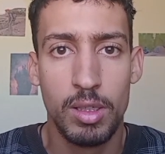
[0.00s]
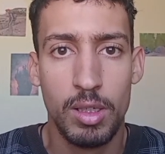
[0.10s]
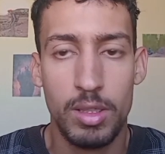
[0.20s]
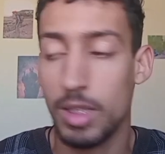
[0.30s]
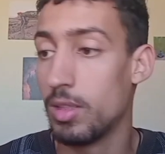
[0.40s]

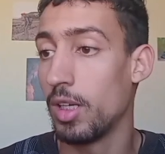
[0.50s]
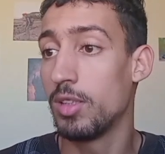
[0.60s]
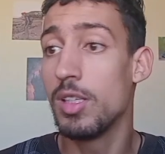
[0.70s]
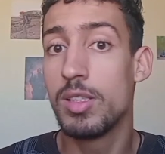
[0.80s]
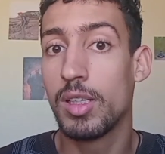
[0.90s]
Not that it
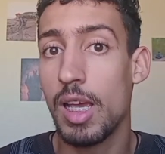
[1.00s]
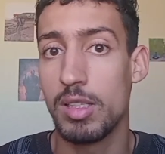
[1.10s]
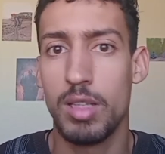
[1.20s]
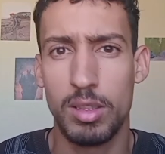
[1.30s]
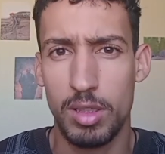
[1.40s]
is the case,
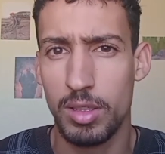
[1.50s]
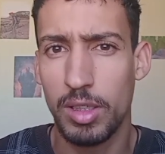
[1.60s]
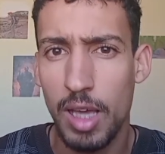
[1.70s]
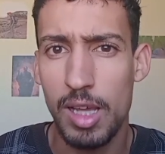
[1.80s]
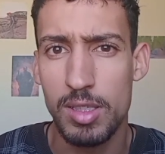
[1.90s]
not that the
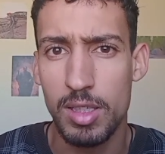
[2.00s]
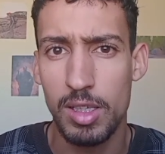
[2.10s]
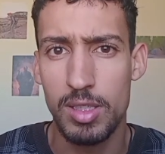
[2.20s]
case is